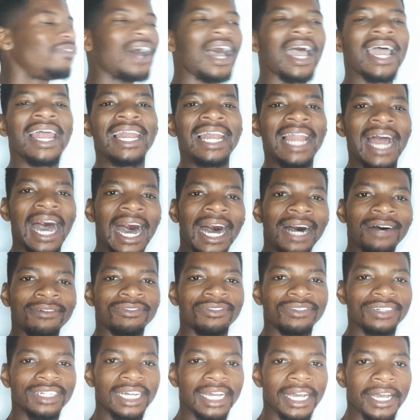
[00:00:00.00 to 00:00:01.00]
I
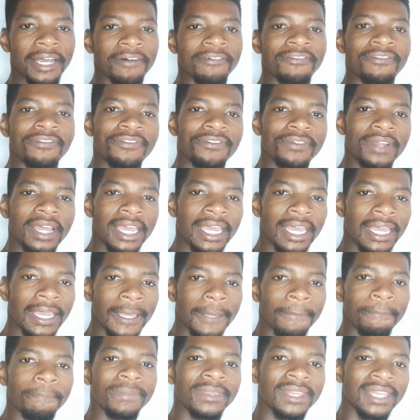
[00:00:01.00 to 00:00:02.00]
love
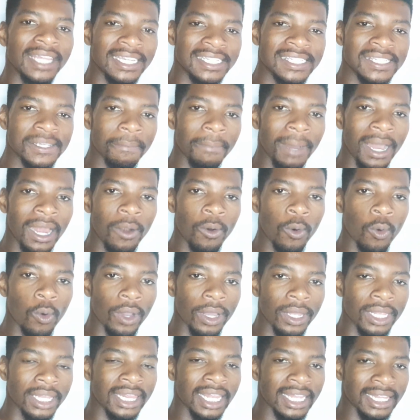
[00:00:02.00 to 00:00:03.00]
the
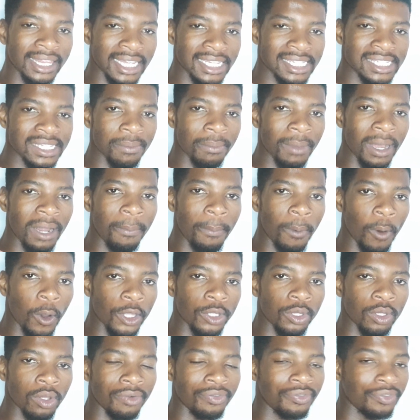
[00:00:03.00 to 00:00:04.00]
decimal
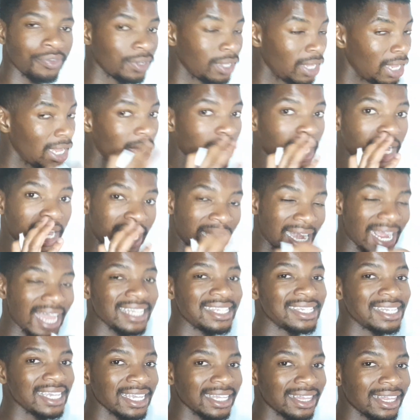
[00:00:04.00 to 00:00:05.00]
point of
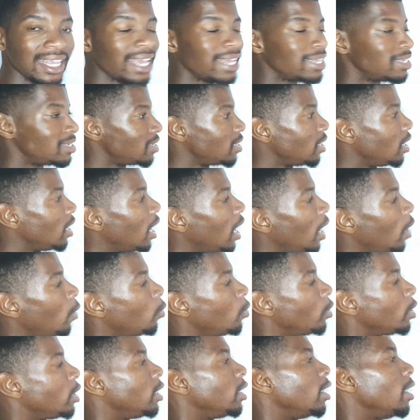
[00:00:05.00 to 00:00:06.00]
writing things, I
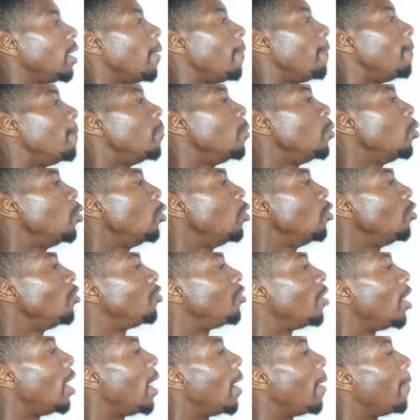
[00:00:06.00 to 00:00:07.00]
would move
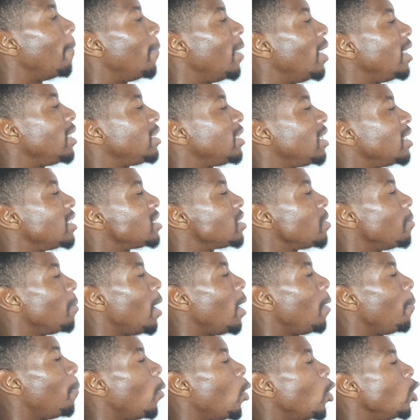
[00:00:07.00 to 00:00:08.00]
my
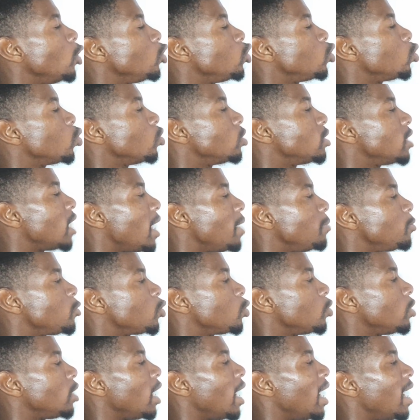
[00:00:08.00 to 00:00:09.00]
decimal point 2 times
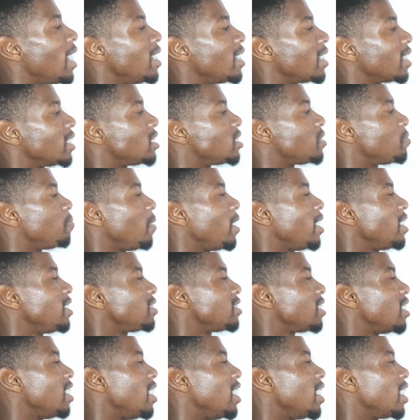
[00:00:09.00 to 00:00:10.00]
to the hundreds place,
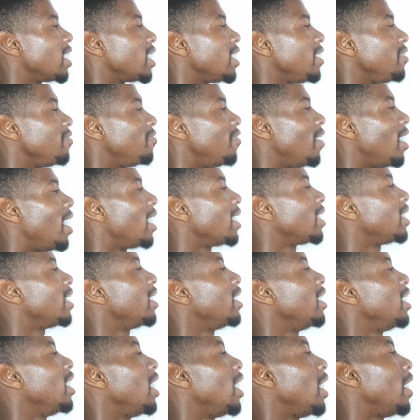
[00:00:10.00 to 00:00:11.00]

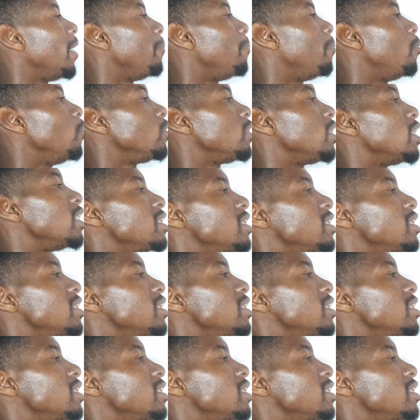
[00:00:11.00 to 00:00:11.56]
ngifake, and put the